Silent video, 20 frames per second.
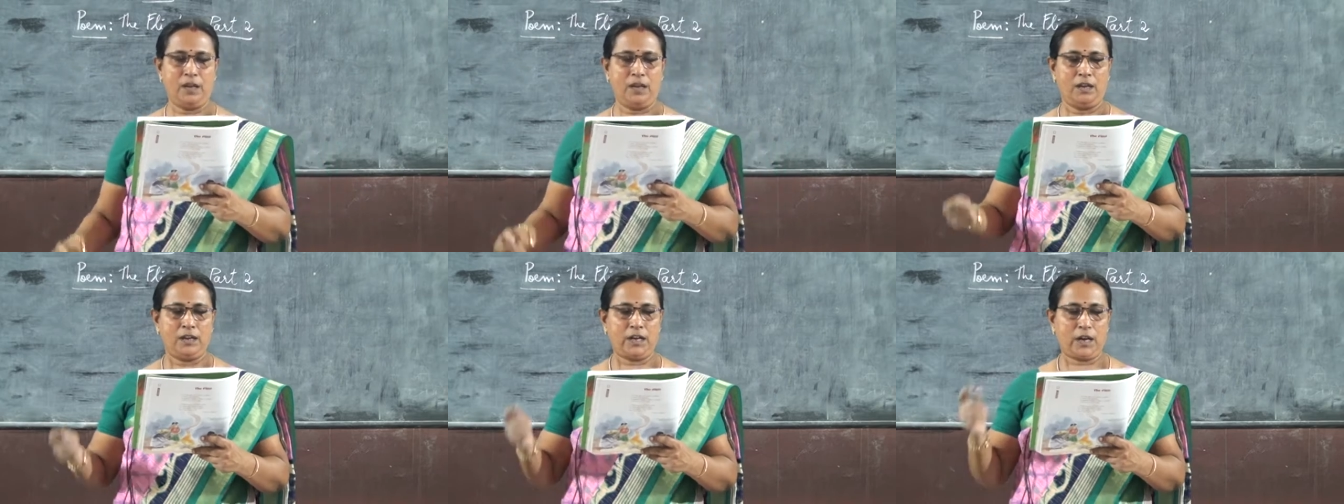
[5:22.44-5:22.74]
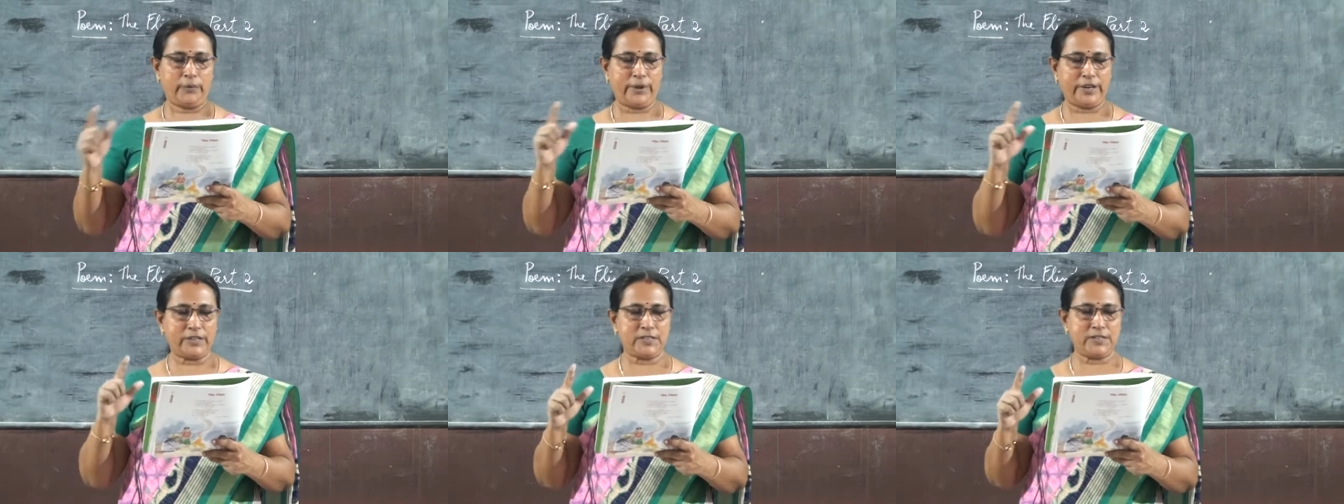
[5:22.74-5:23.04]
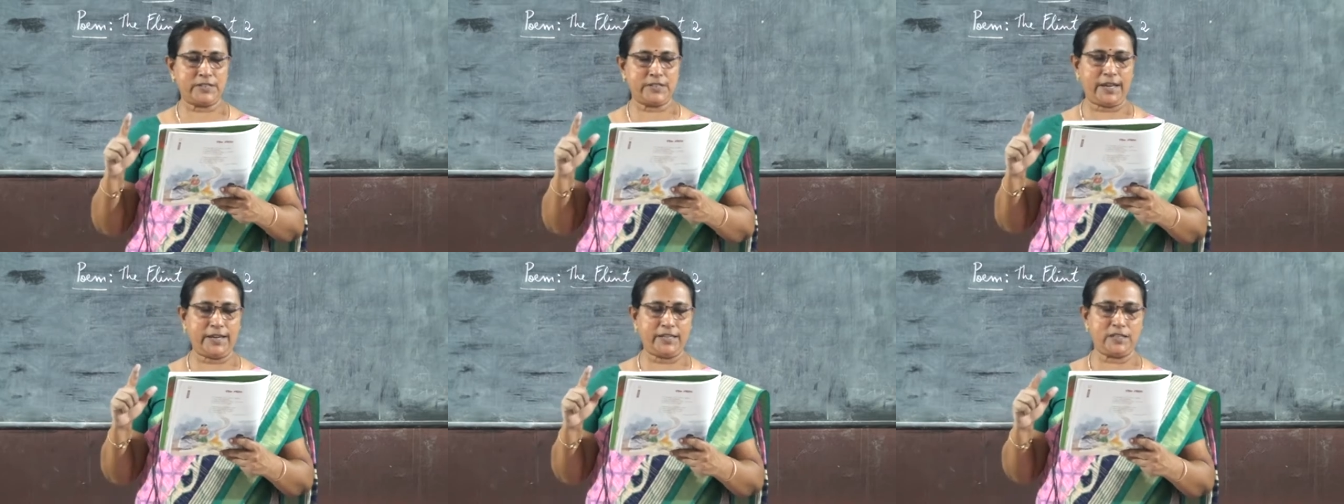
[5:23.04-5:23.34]
Now
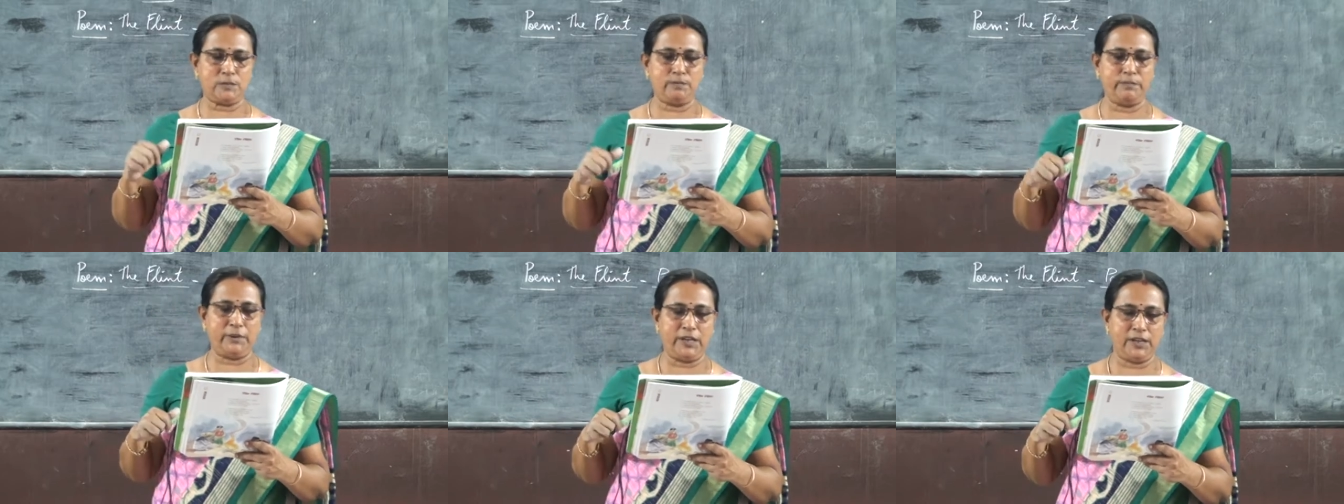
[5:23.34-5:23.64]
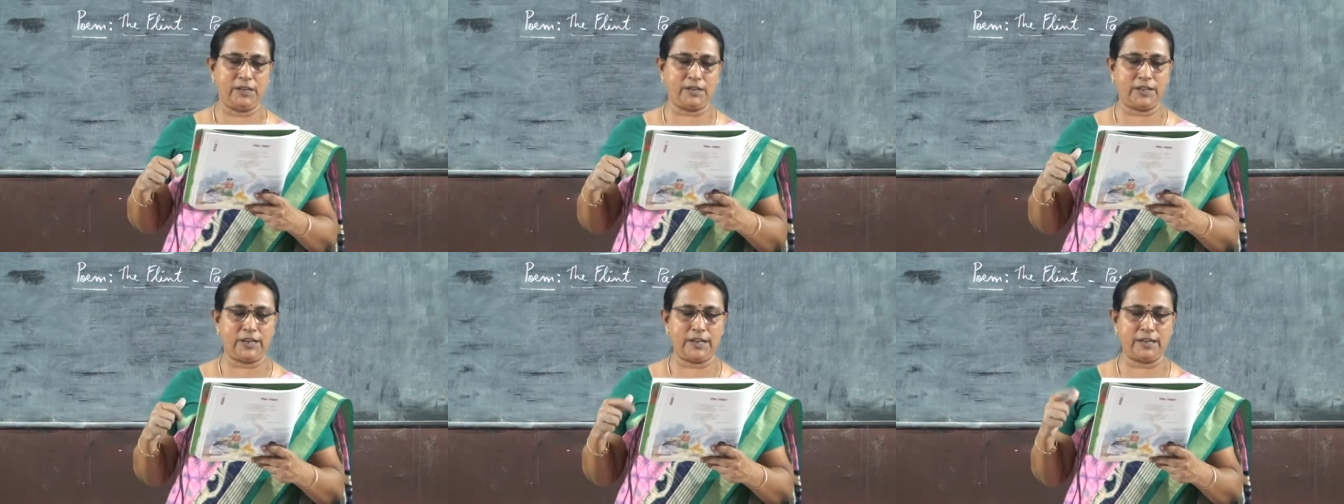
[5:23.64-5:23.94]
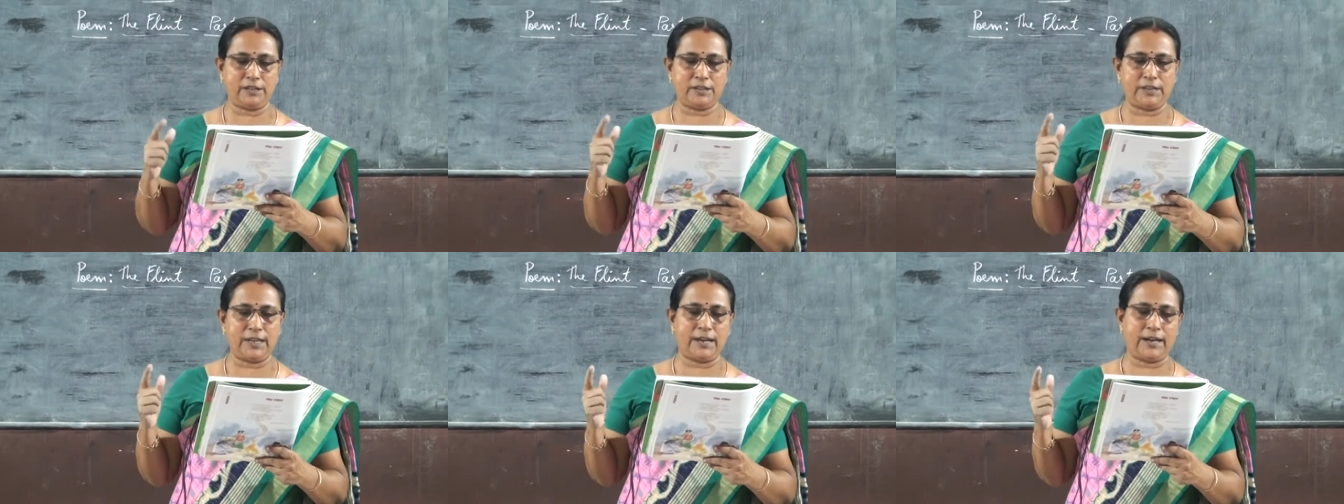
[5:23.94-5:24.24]
exercise B,
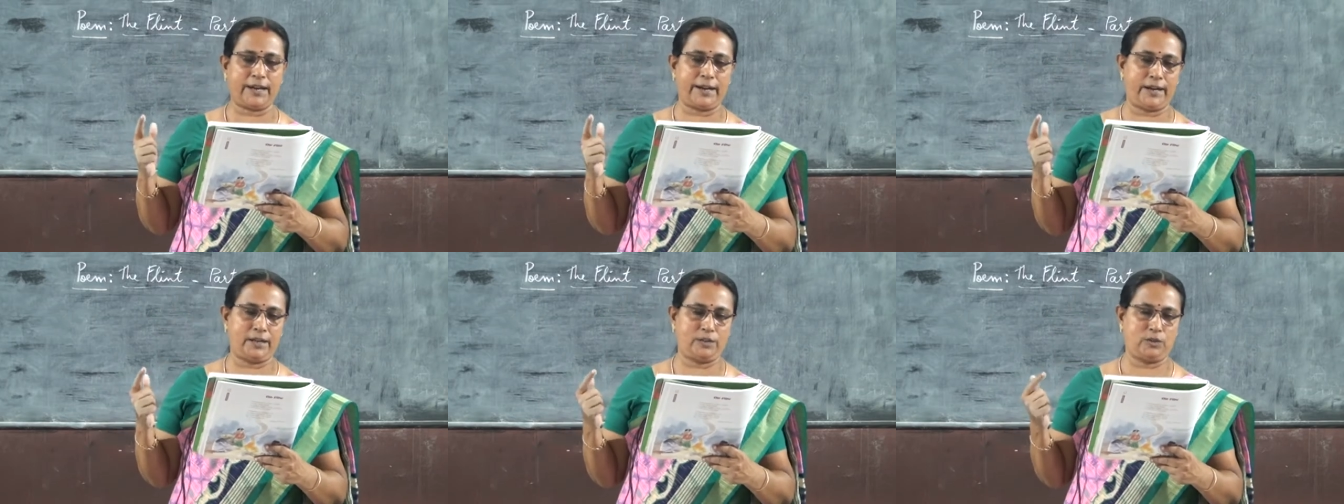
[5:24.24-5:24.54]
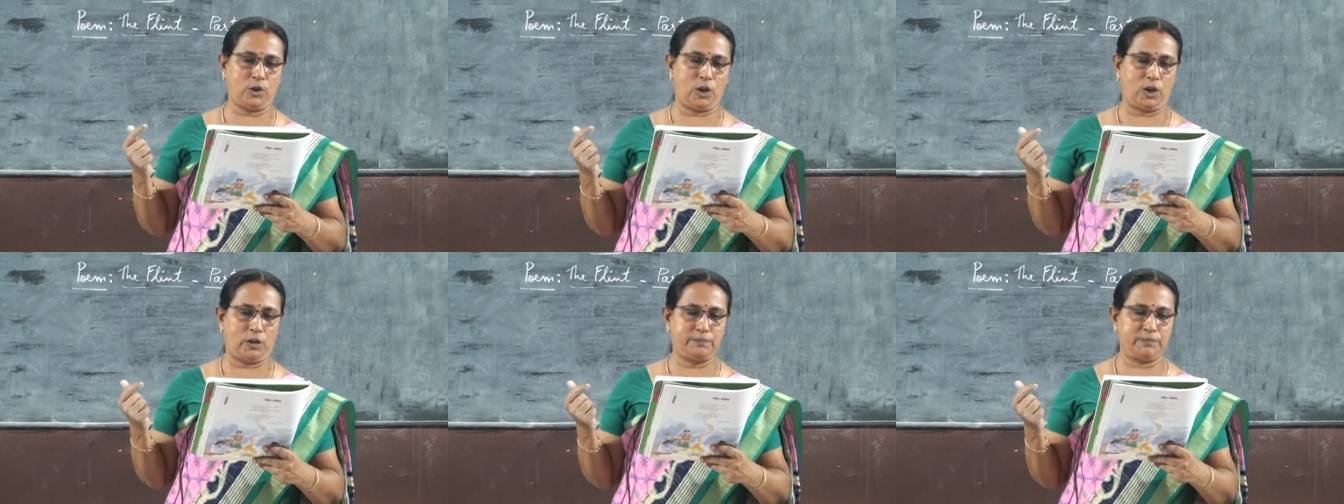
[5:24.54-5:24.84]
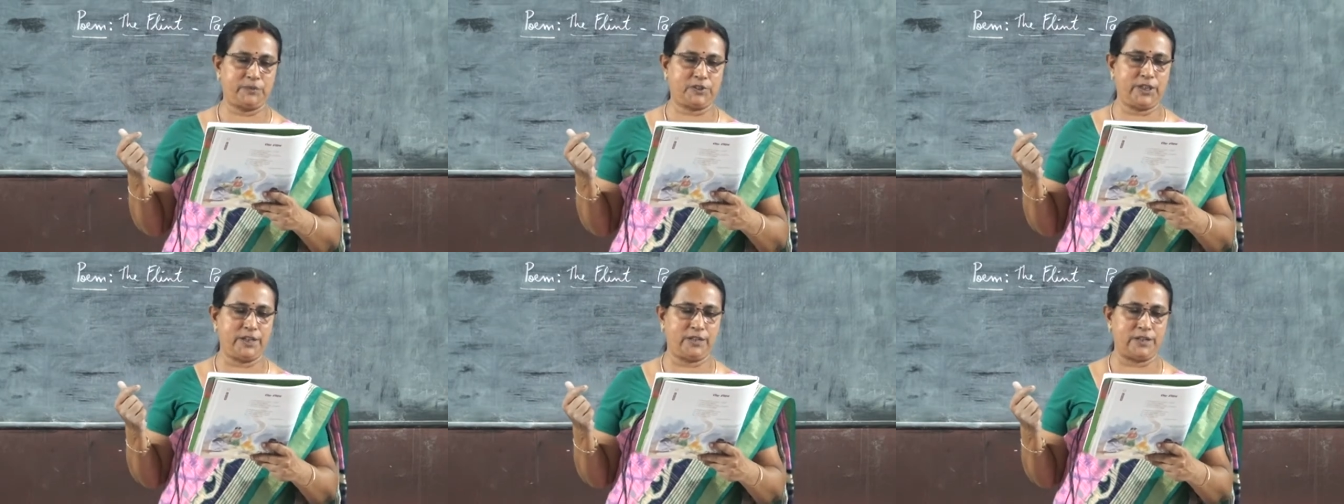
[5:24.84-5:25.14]
tick the correct
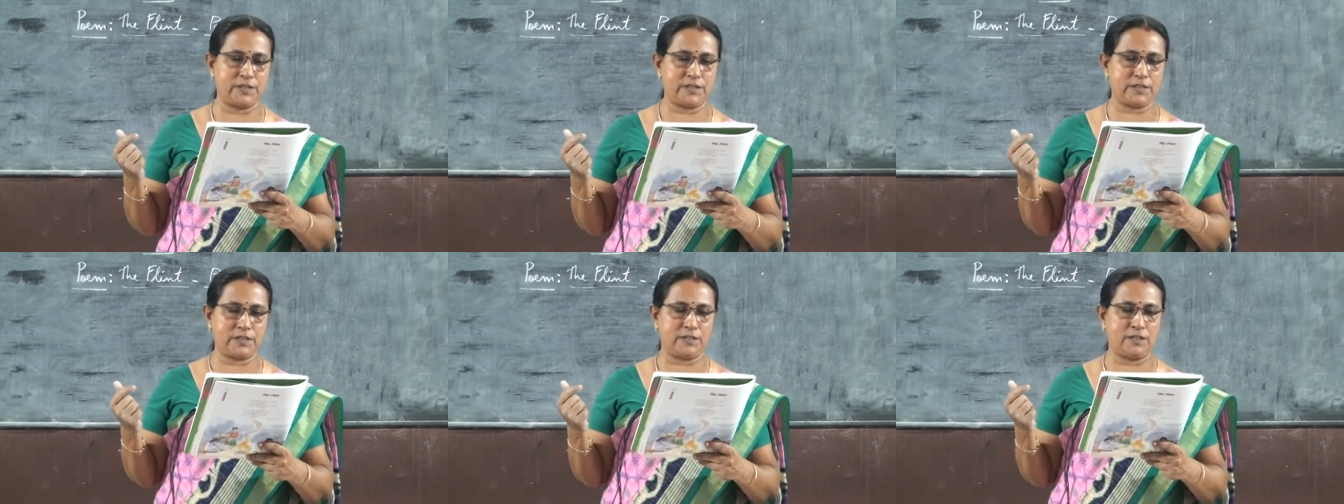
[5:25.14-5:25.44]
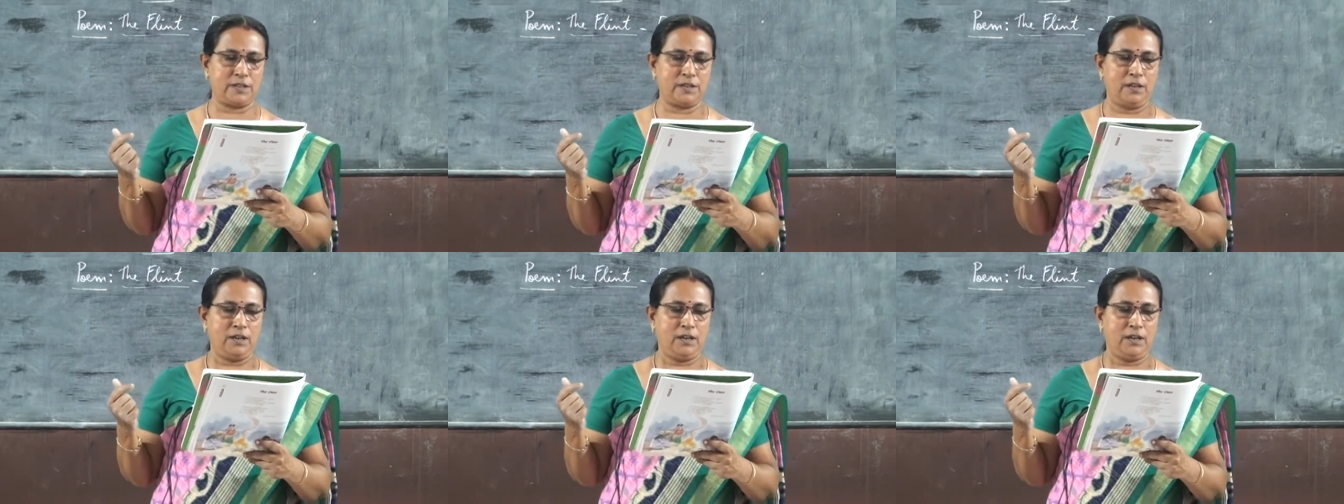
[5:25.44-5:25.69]
options.